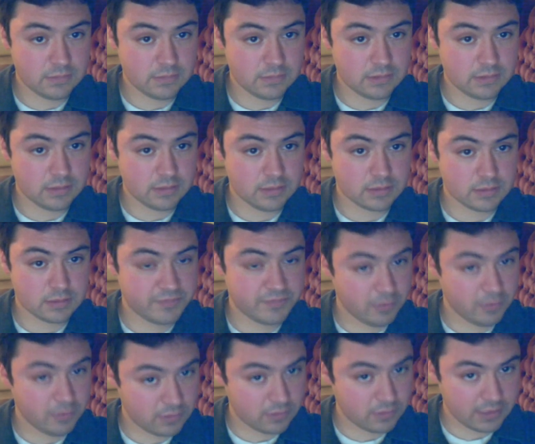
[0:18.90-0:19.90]
There's
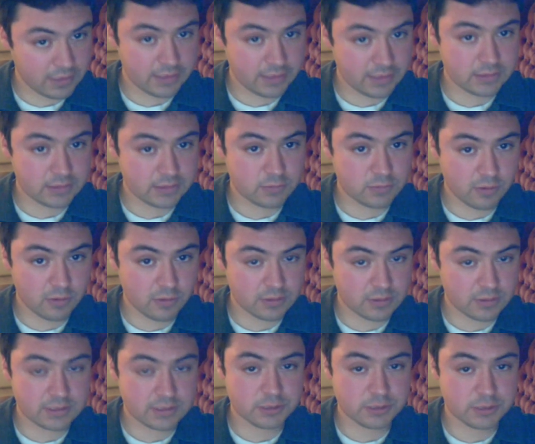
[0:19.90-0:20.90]
fewer things worse
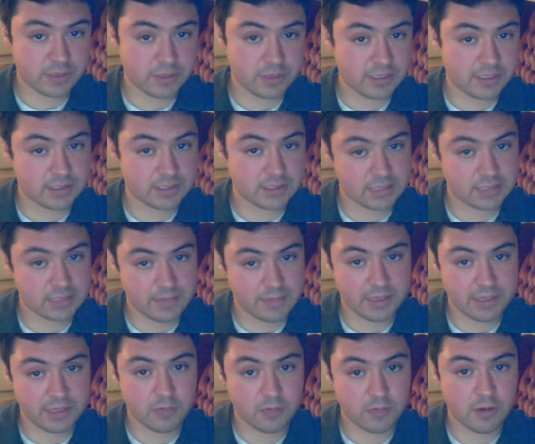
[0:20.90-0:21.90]
than drinking
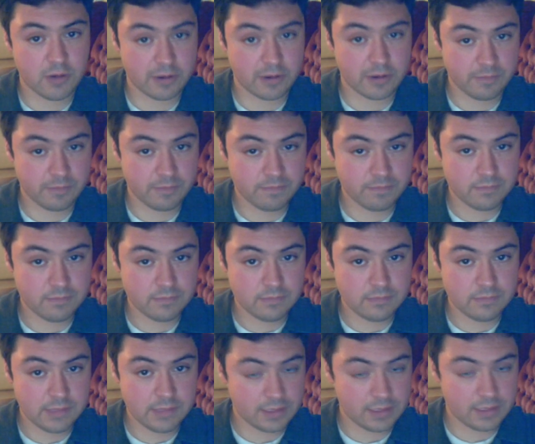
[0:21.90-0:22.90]
contaminated water.
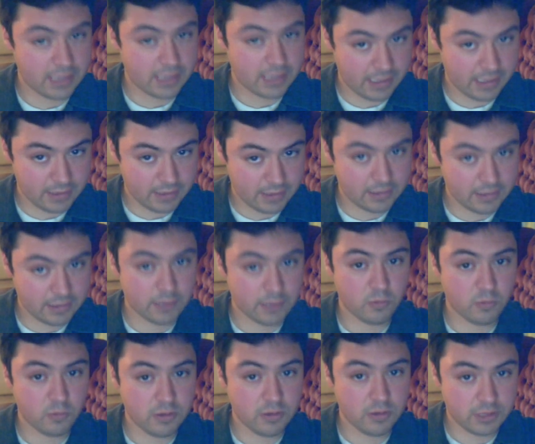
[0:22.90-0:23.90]
It can and
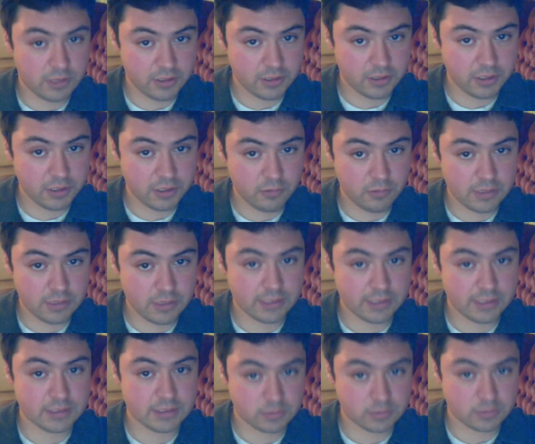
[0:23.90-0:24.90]
will kill you, and it
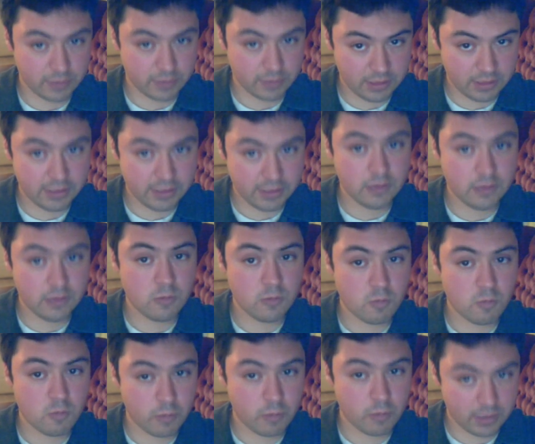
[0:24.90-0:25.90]
is really,
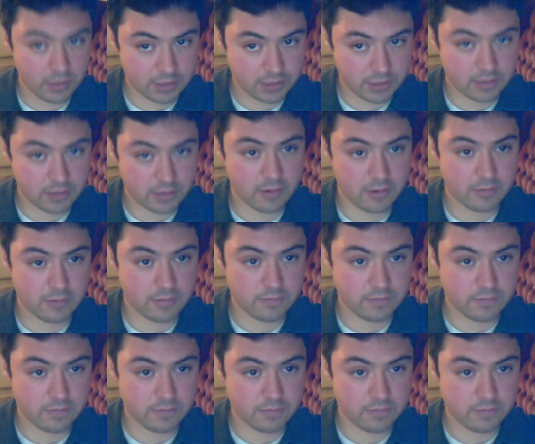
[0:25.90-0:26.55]
really going to hurt.